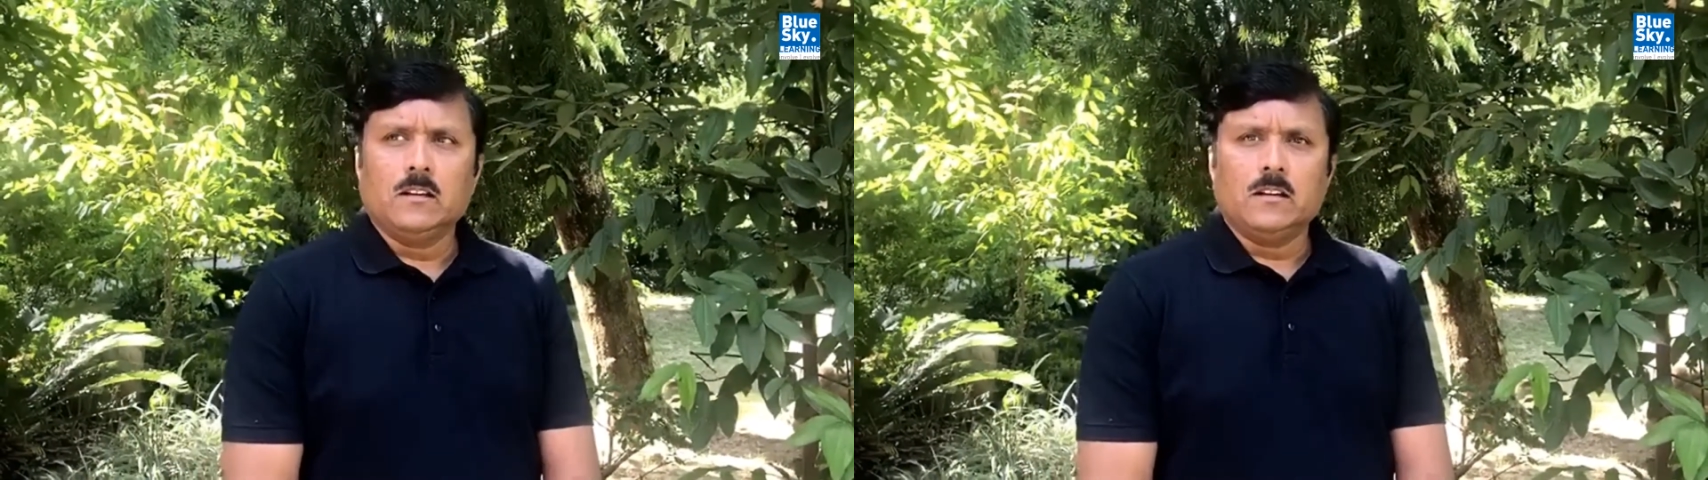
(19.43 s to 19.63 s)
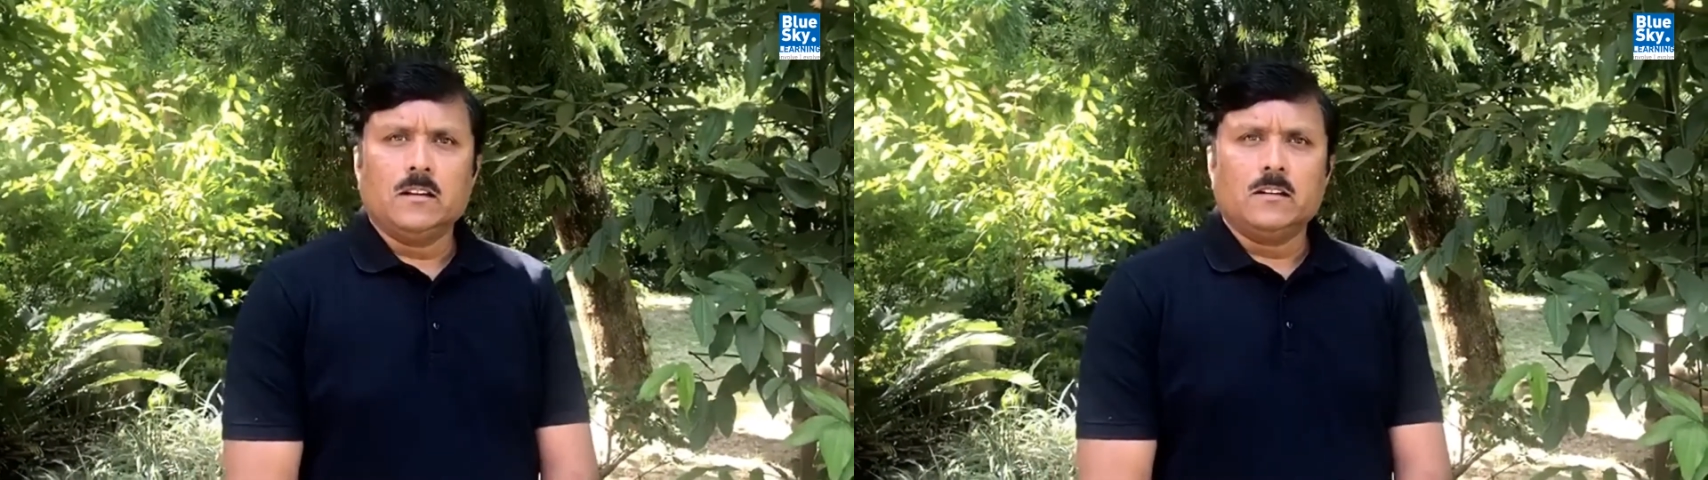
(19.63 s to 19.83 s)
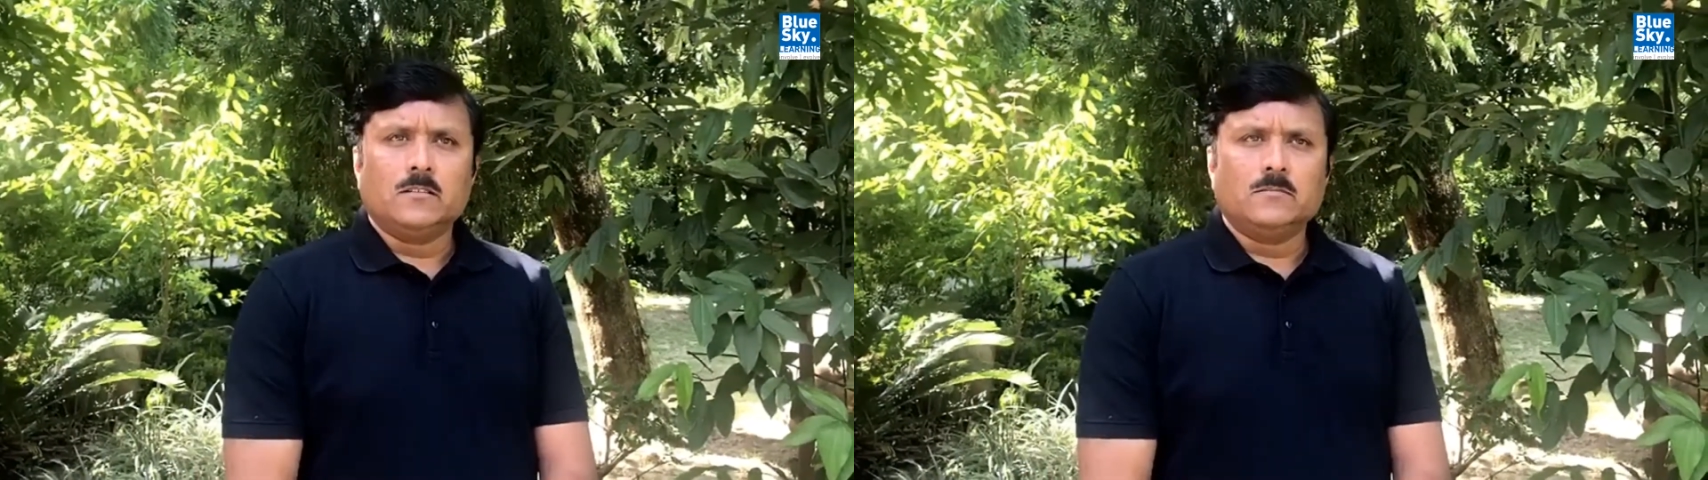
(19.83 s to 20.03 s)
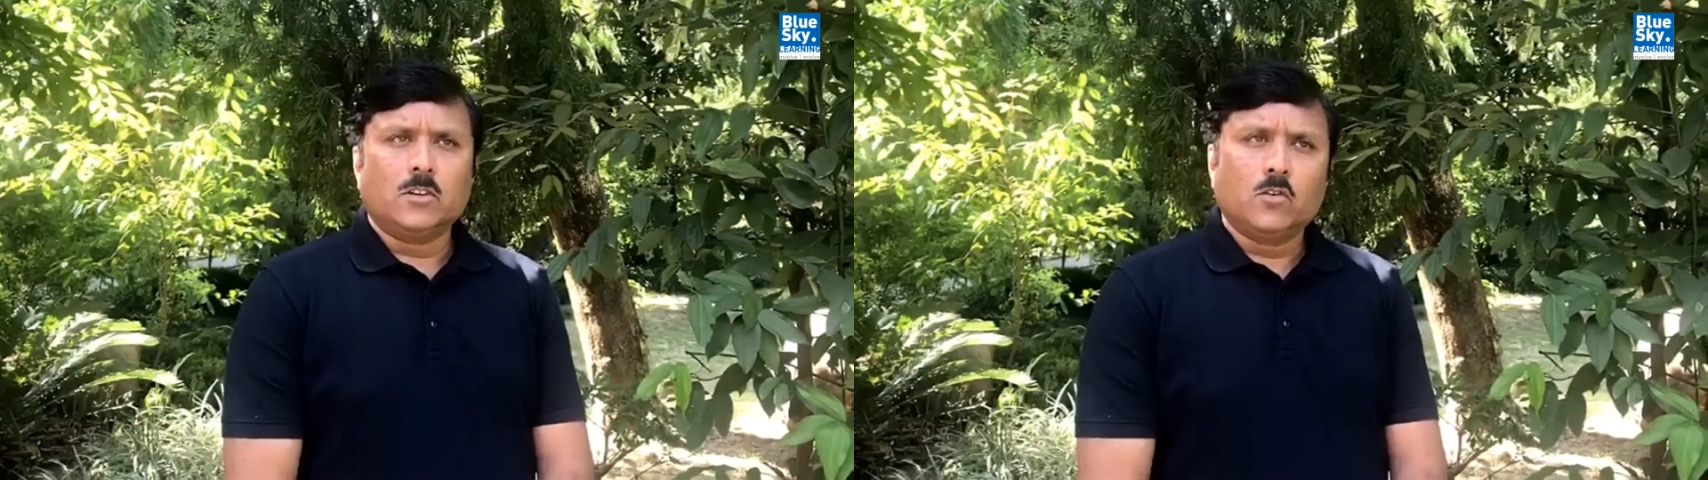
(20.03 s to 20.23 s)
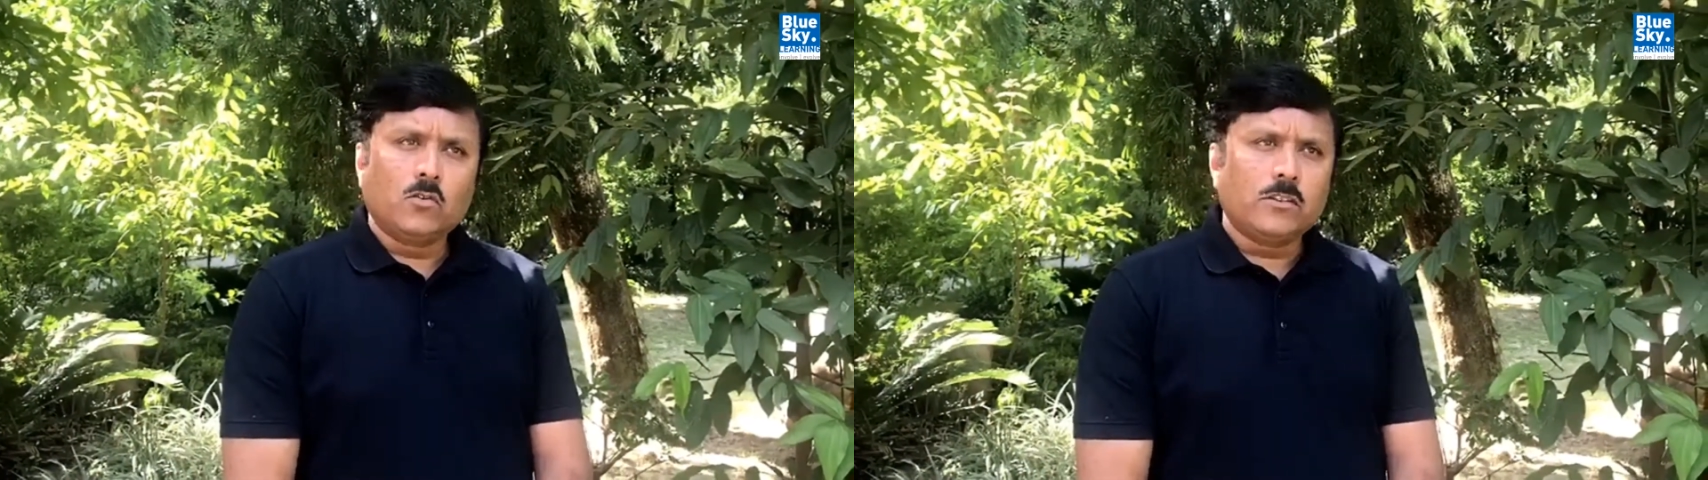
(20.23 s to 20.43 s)
Uh,
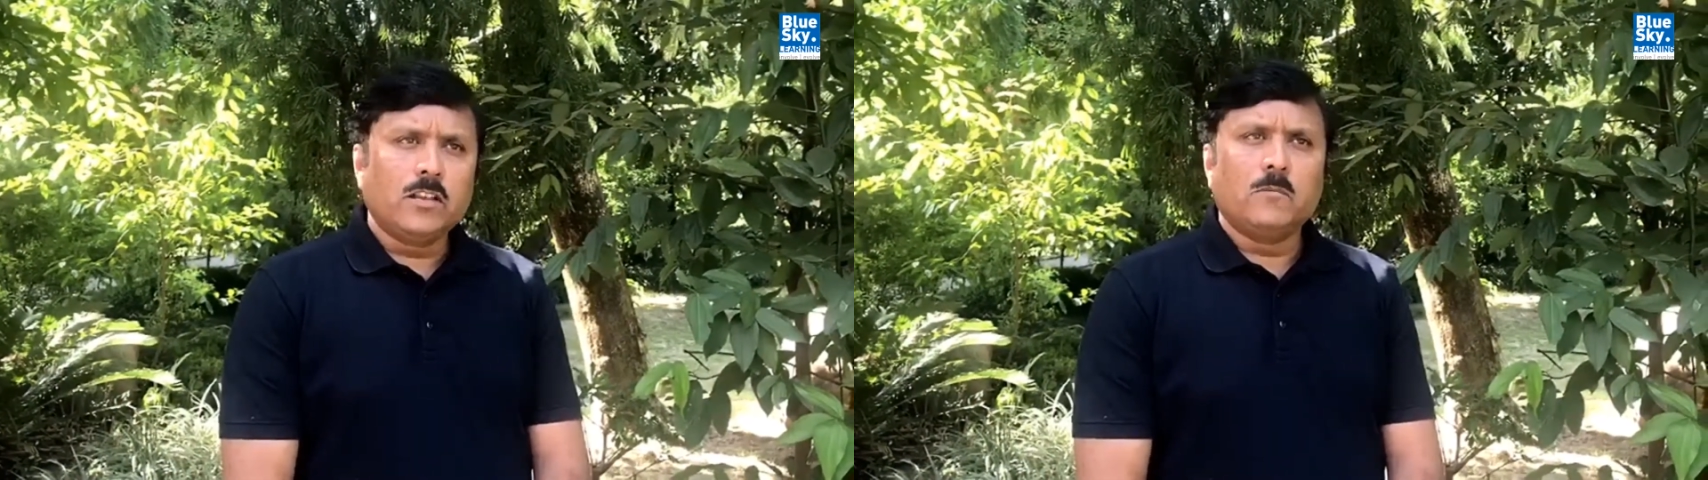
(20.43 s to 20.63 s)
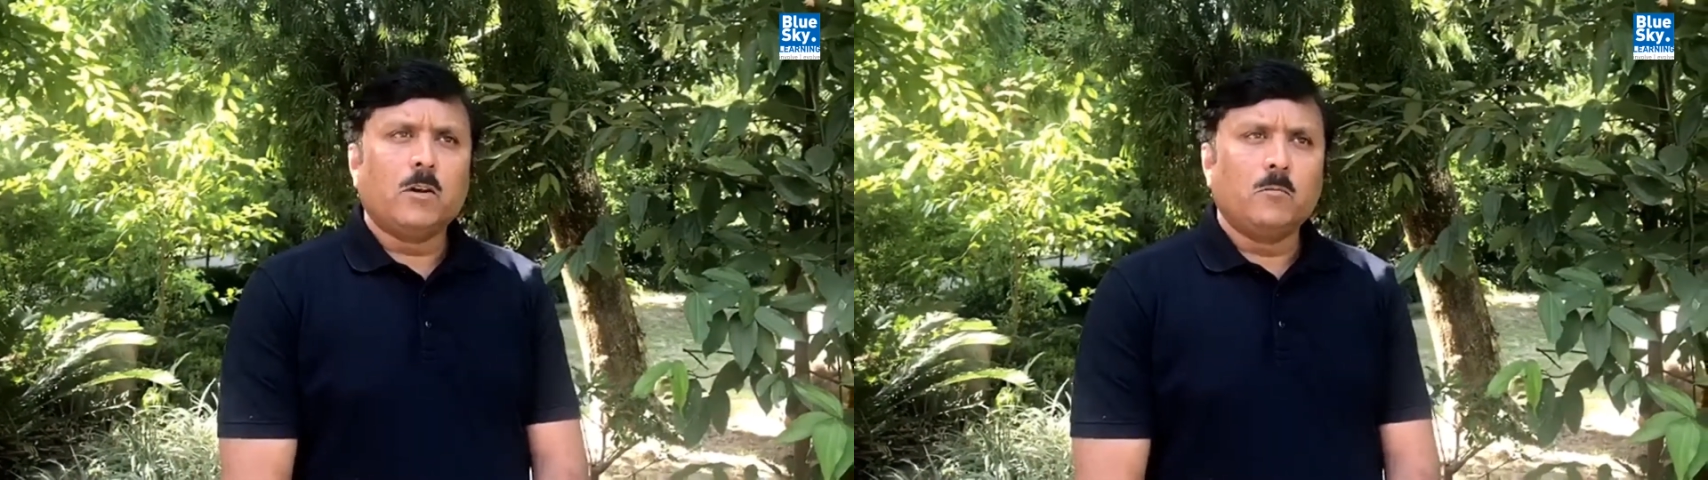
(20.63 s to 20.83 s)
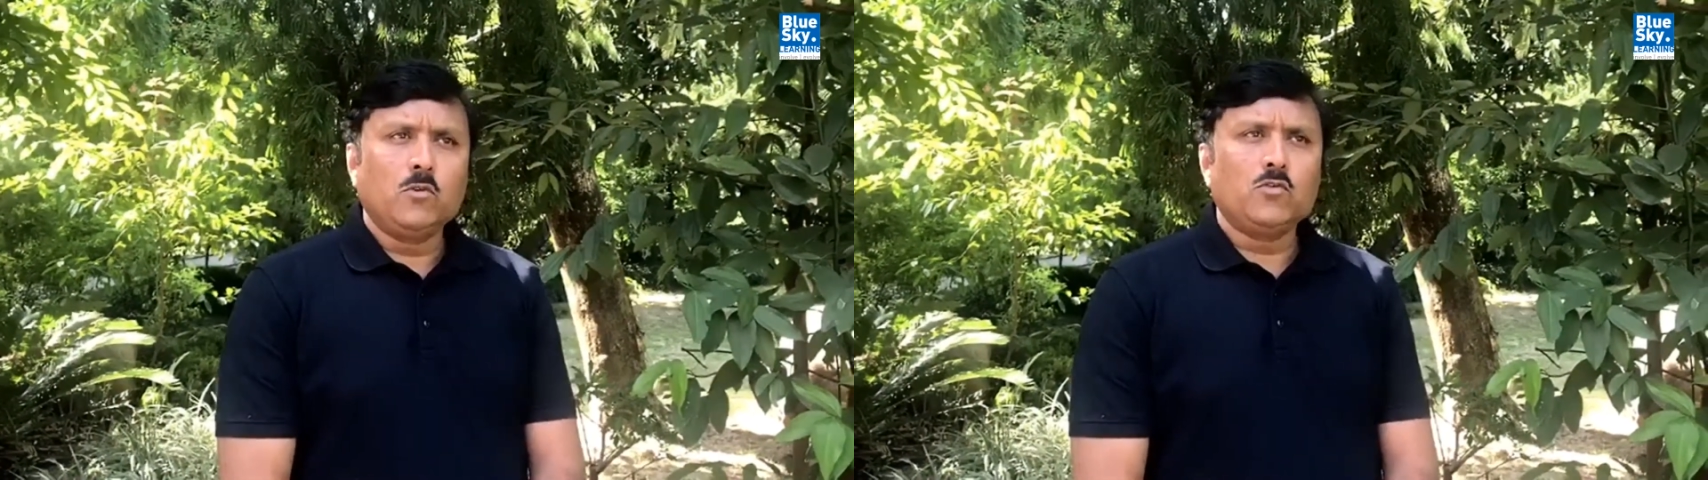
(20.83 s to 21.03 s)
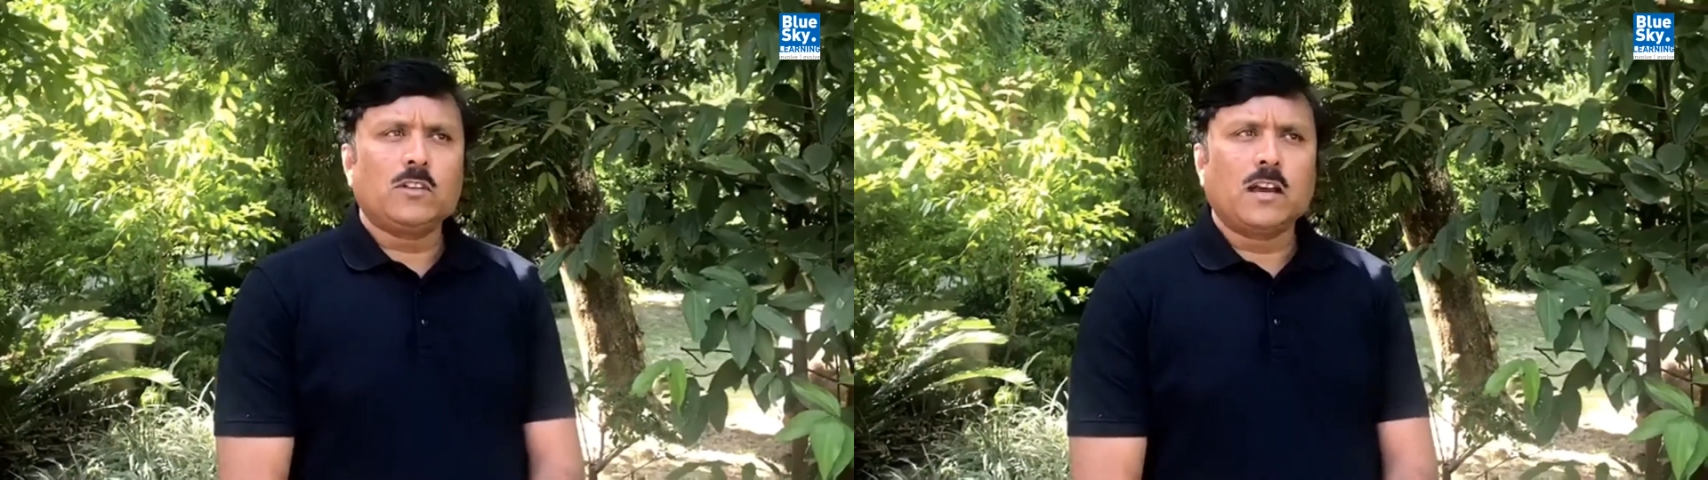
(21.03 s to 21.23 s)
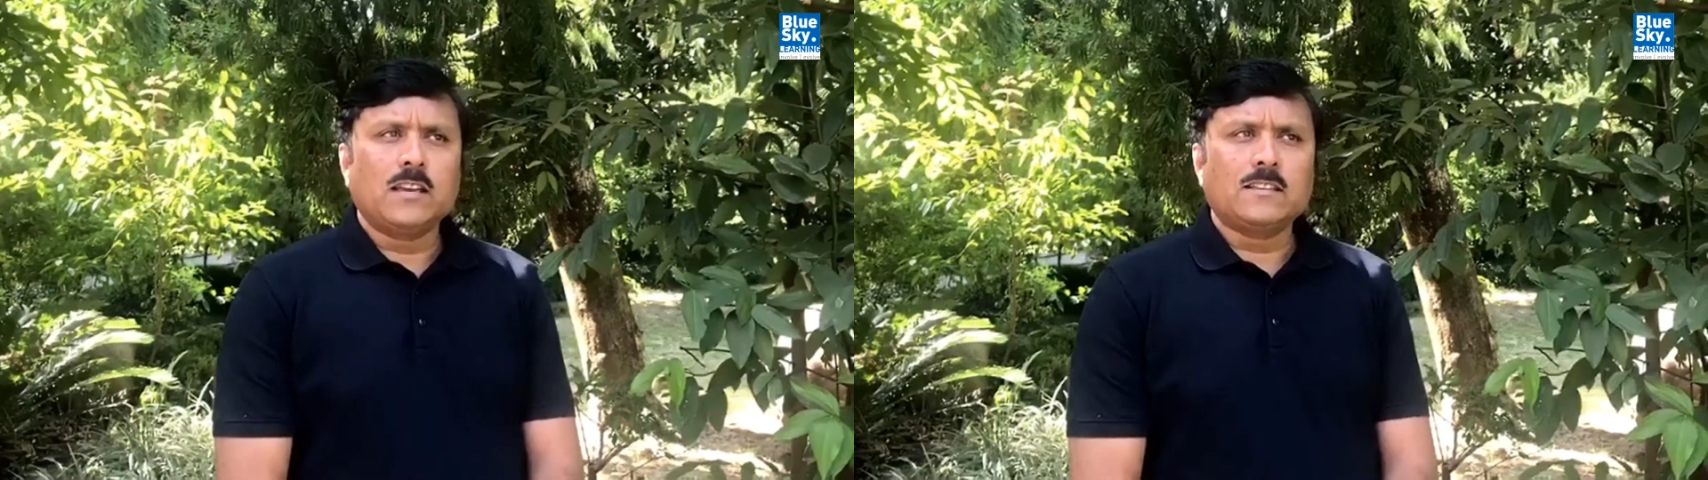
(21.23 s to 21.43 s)
the good thing about Blue
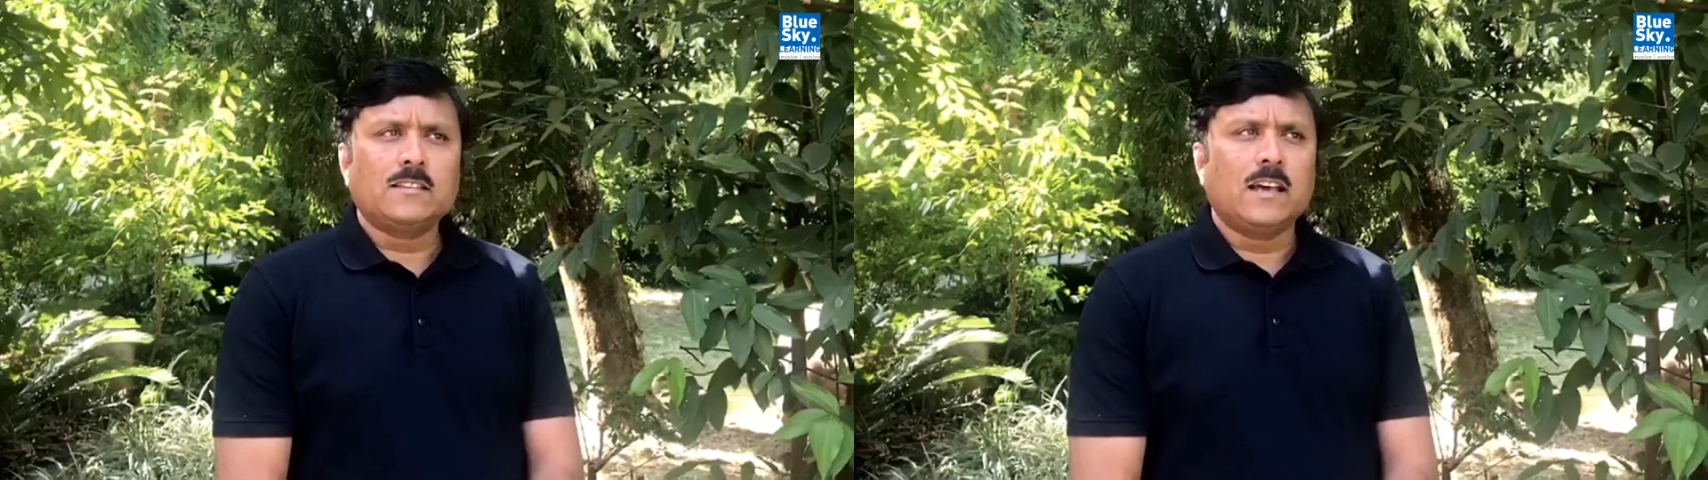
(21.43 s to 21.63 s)
Sky is